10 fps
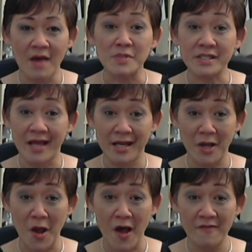
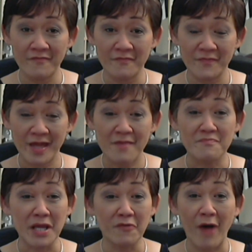signing off.
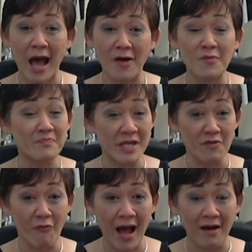Meanwhile,
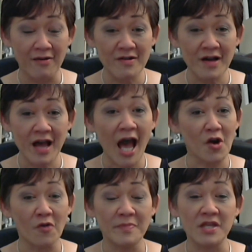be well. I
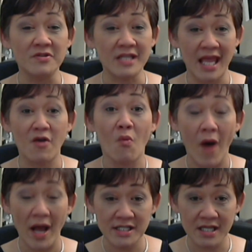hope that you take
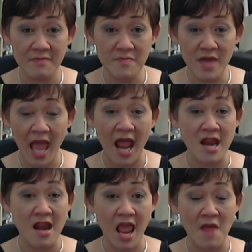one tip
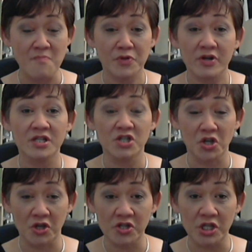and put it
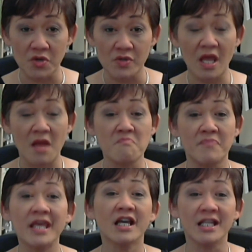to good use and
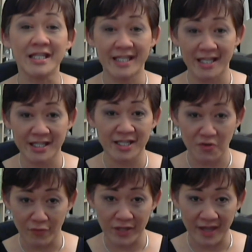be
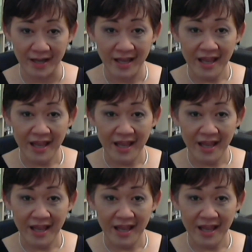consistent with it,